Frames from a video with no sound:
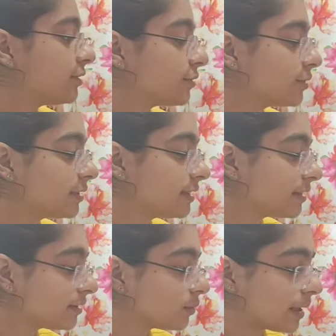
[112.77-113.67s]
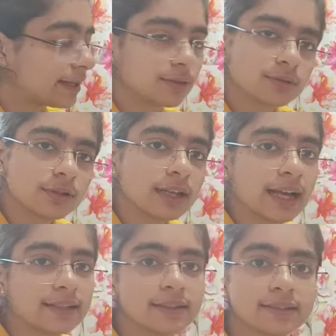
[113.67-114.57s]
So this is the white coat,
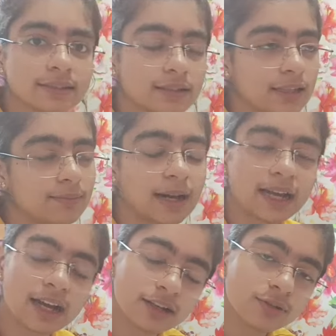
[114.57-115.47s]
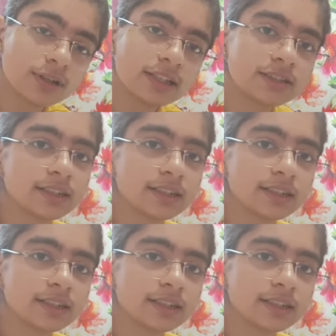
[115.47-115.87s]
and this in our college,